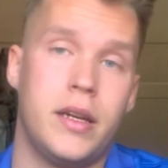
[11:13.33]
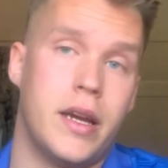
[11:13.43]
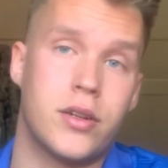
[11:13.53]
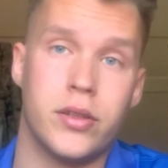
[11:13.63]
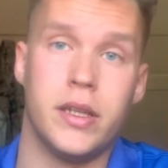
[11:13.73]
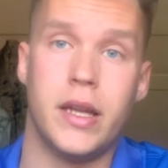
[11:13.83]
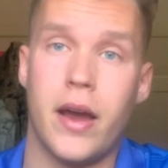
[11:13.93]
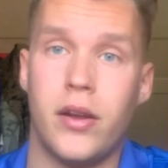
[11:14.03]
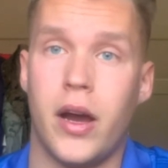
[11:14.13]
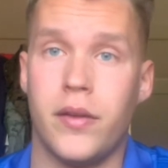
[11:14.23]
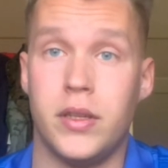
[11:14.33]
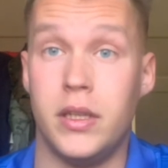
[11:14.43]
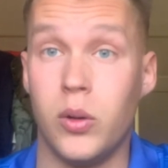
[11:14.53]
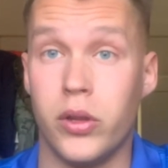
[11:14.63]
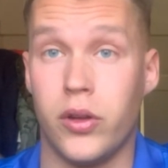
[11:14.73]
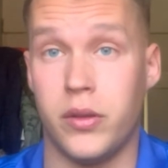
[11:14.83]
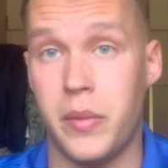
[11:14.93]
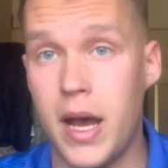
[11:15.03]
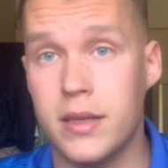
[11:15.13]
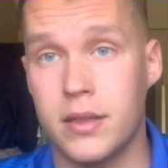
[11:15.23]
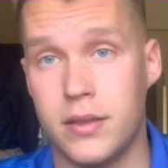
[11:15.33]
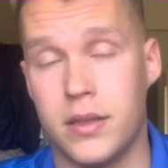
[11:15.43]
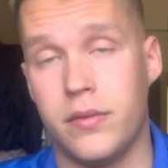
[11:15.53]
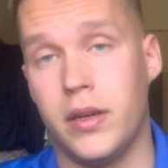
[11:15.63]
actually not have to deal with all the masks and stuff